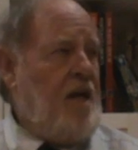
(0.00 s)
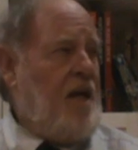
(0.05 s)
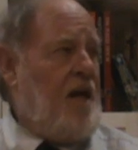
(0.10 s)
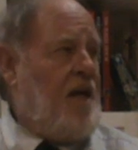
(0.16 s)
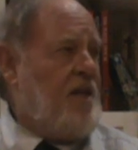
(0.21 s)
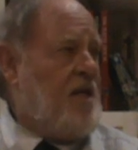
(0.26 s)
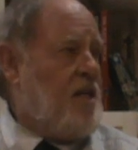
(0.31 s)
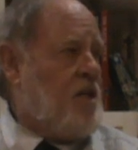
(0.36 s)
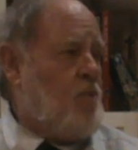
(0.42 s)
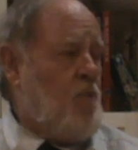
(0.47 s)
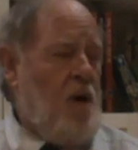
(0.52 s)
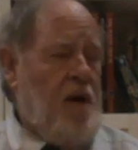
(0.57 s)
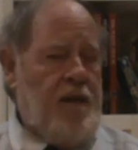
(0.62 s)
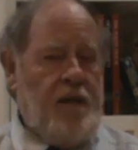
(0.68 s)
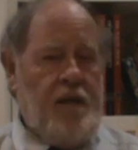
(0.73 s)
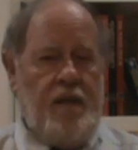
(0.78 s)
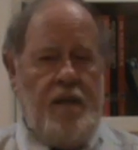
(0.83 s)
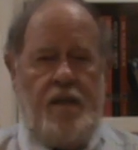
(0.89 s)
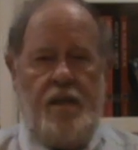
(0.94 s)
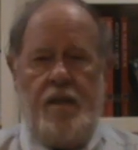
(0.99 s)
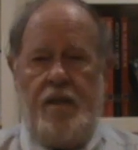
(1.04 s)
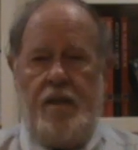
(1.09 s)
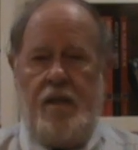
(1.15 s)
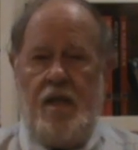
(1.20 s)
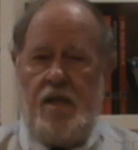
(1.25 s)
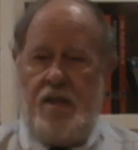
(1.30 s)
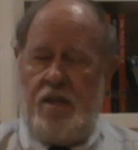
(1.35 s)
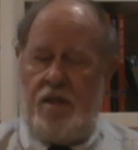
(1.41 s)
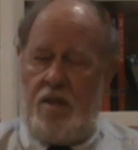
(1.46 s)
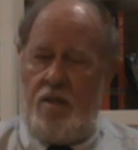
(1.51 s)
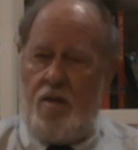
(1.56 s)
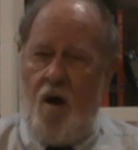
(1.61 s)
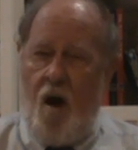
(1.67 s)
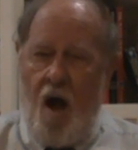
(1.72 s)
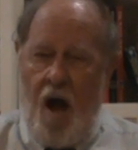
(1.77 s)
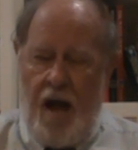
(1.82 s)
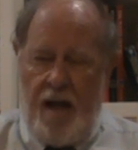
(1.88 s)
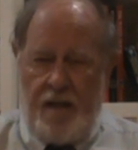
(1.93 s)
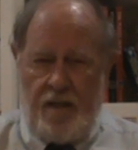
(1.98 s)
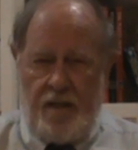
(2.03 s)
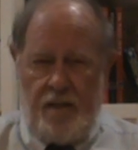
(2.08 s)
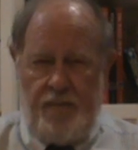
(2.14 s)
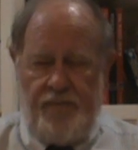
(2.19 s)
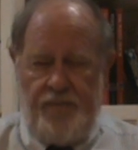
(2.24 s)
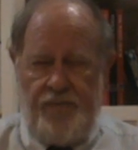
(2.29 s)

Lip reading: and this one does not.